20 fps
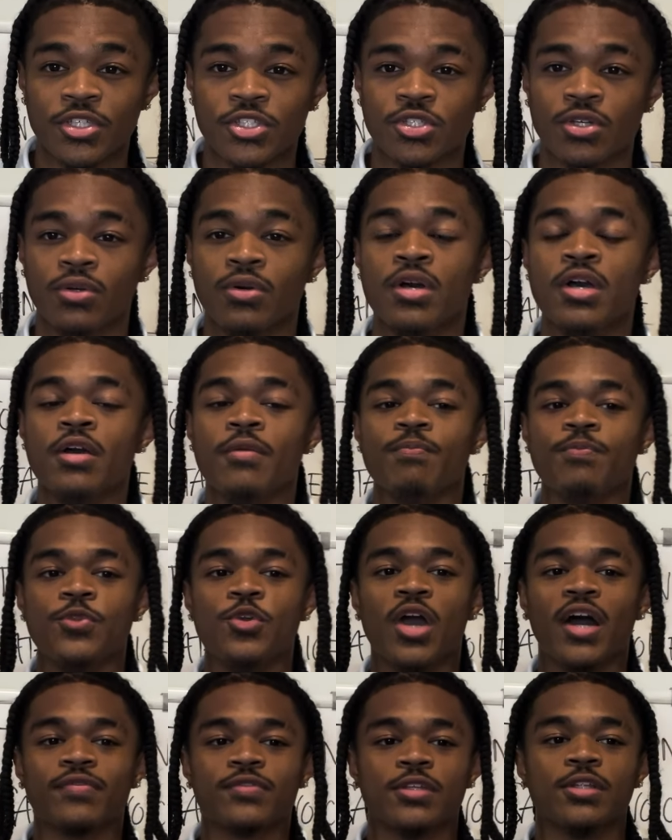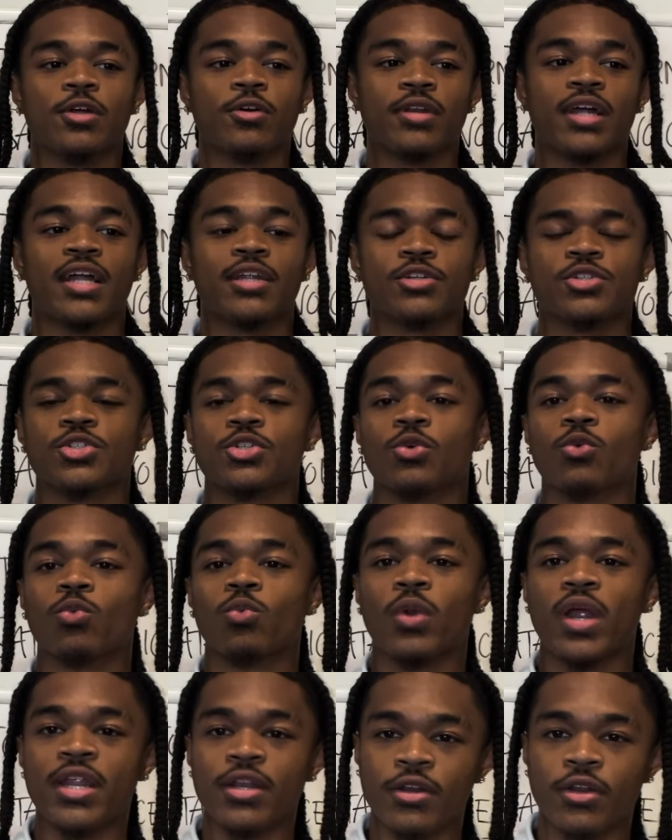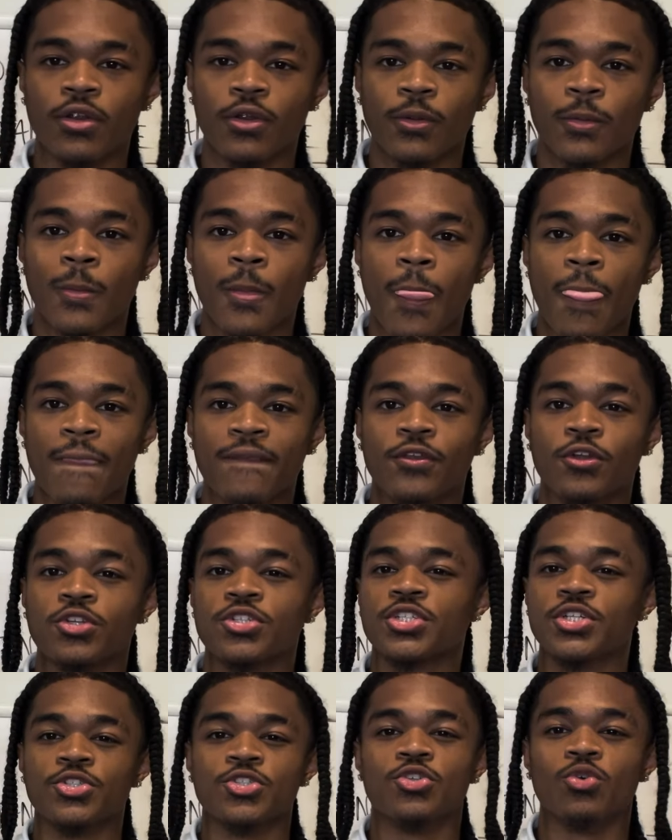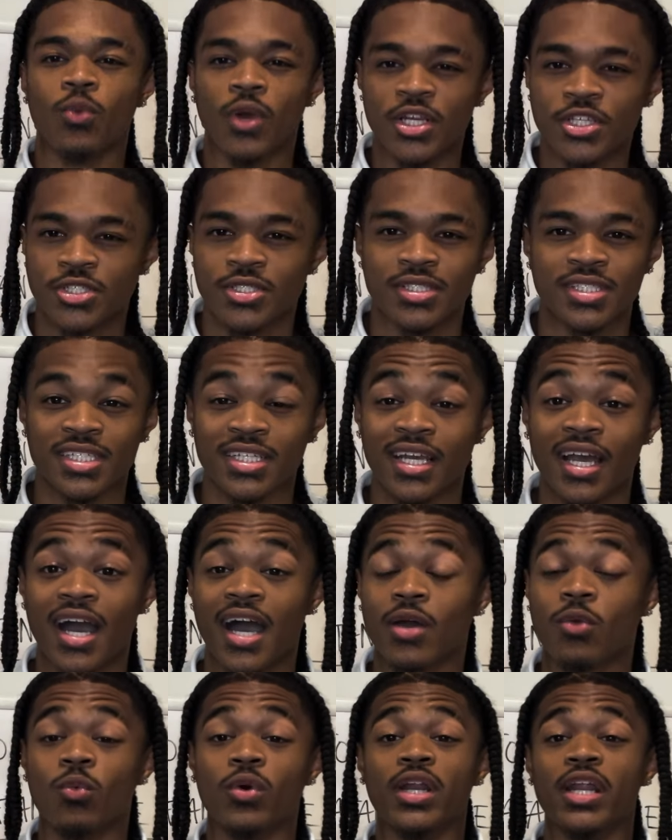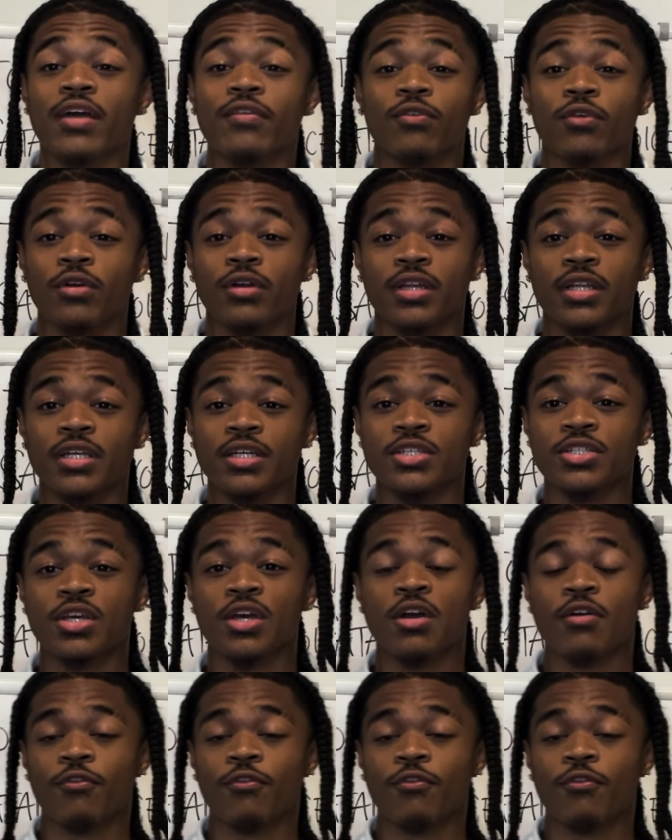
So you have to learn how to surrender your situation to God, whatever it is.